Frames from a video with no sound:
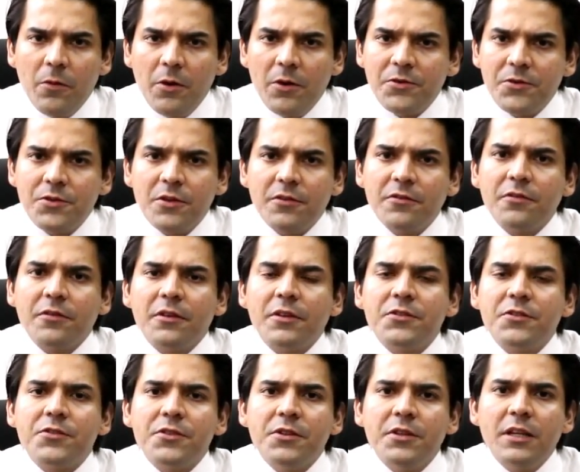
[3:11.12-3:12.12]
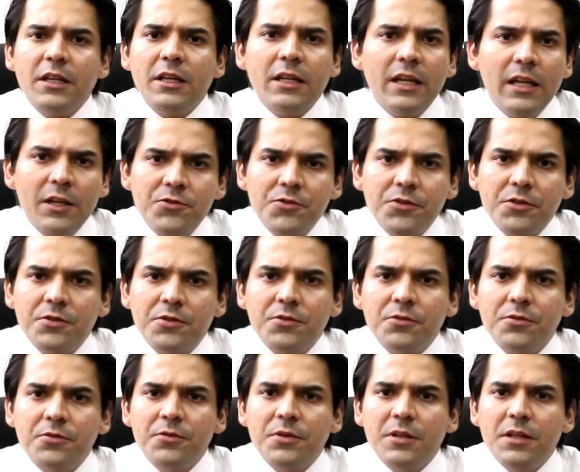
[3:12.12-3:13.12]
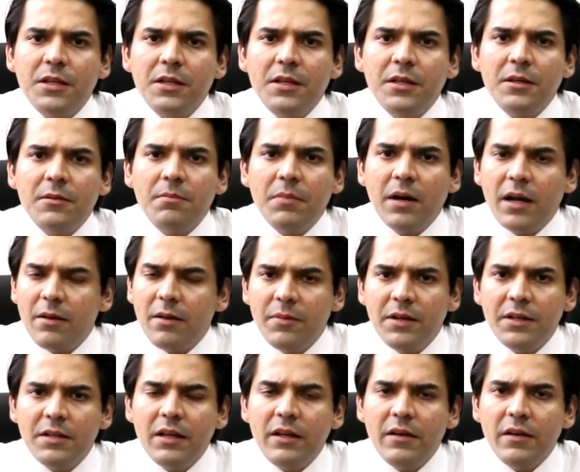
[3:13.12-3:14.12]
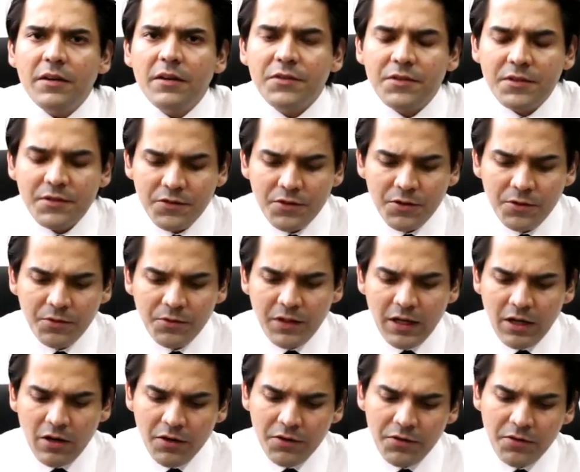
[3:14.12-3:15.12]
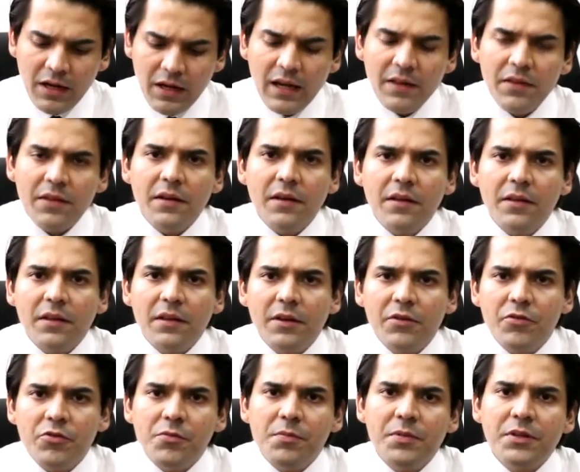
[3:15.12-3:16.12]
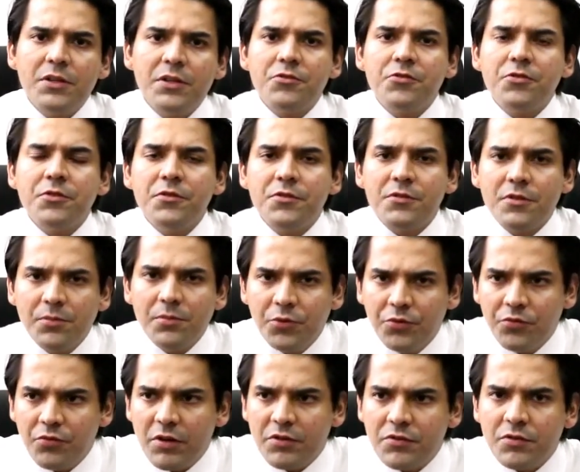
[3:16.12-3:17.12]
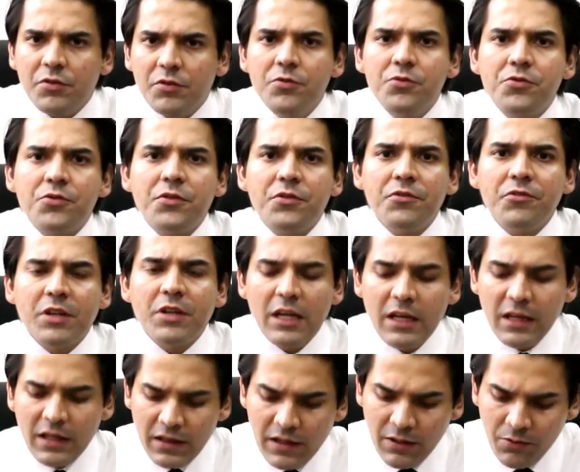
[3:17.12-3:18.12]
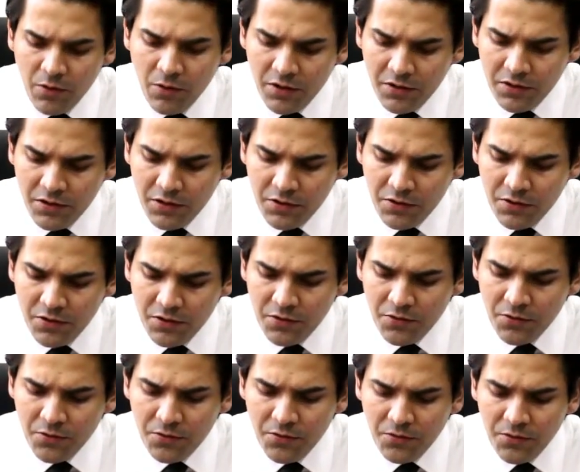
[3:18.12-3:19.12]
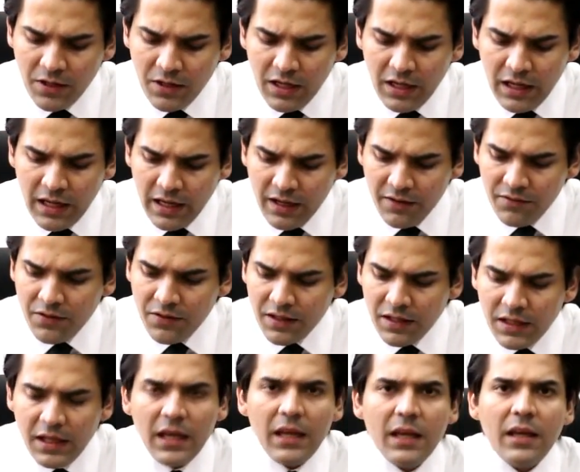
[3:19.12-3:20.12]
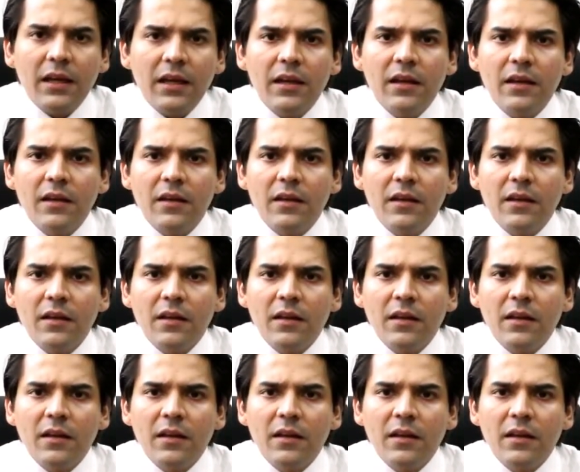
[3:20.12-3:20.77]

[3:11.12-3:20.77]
was of concerning nature to the parliamentarians. And so they got together, they drew petitions, they moved resolutions. They wanted to have the king